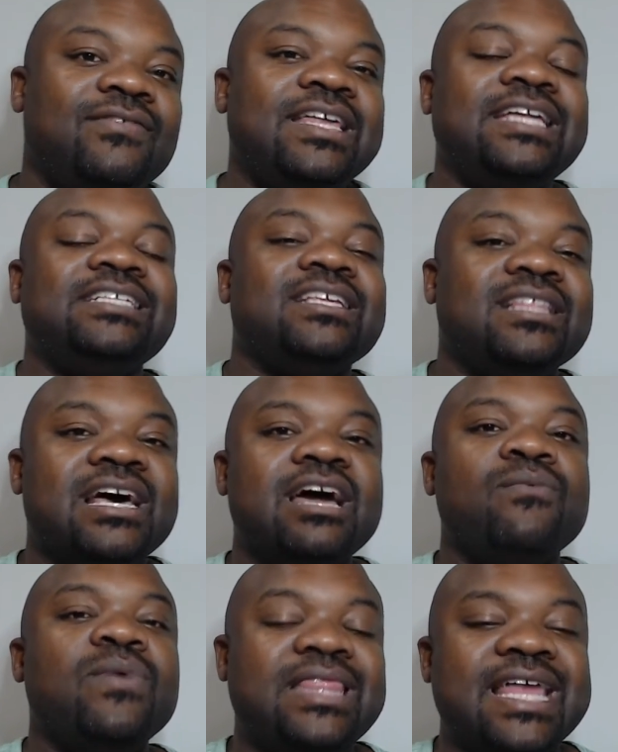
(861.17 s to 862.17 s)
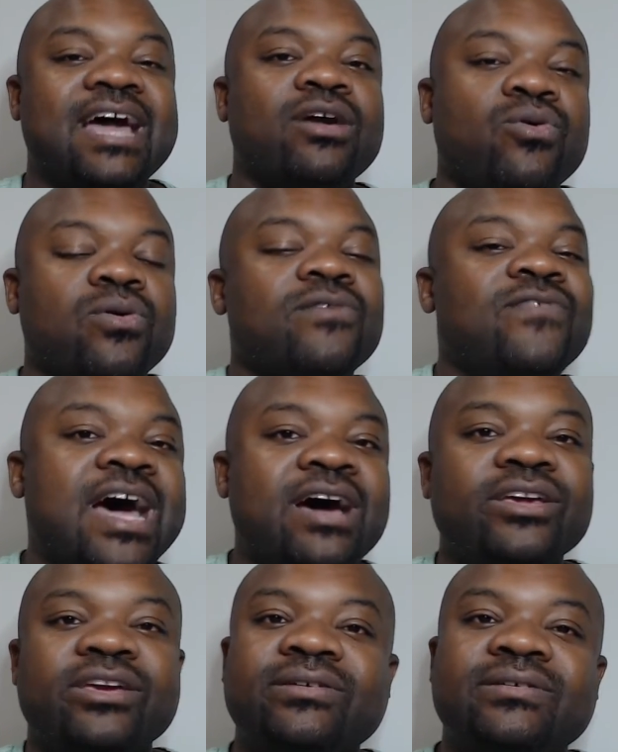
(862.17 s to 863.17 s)
that's aligned with that core
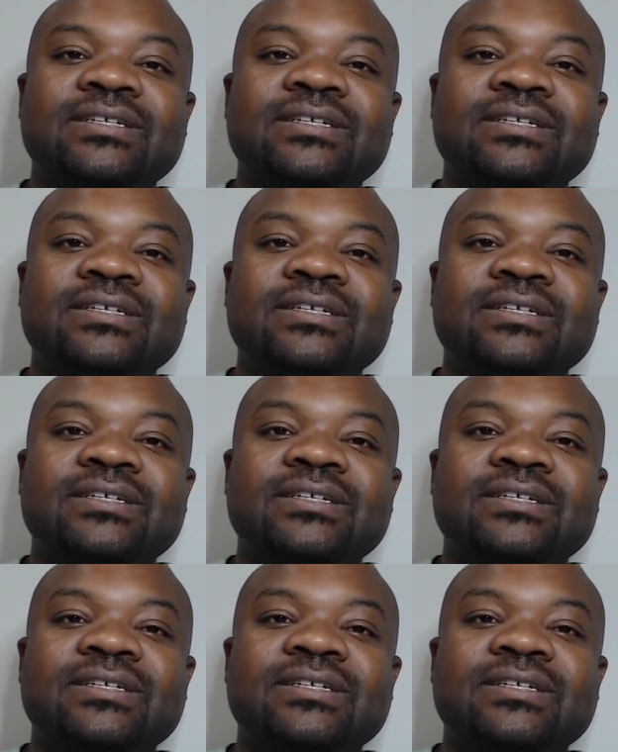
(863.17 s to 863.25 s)
value.